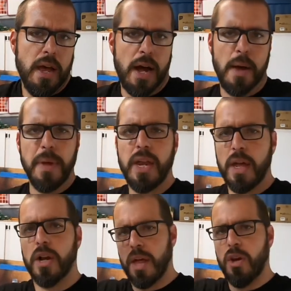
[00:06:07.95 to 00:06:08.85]

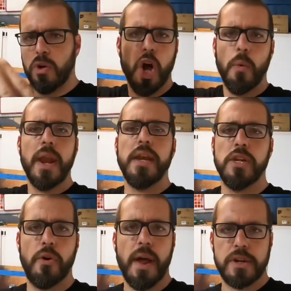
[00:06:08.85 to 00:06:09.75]
It'll go in any
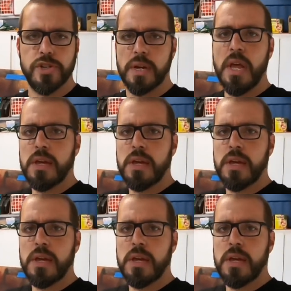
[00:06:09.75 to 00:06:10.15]
direction.